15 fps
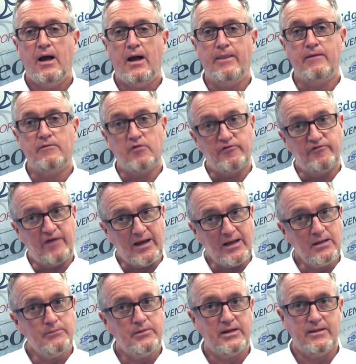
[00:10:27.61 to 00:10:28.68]
and they're
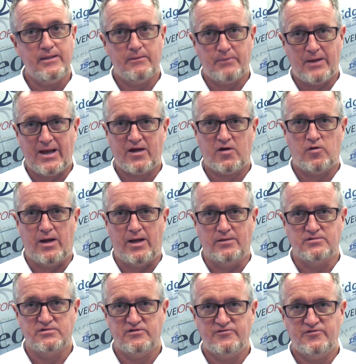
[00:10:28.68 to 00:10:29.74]
available in the
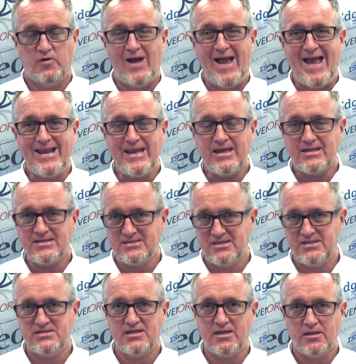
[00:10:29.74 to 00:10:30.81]
background for any
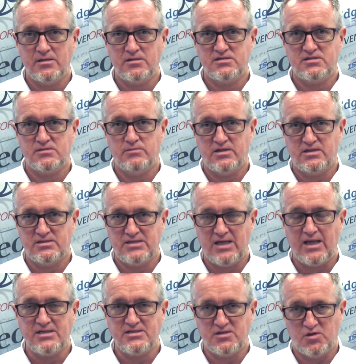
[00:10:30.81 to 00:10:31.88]
existing customer that
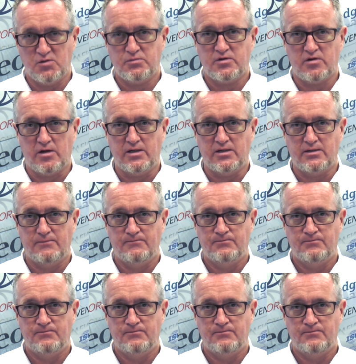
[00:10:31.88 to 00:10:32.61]
takes an upgrade.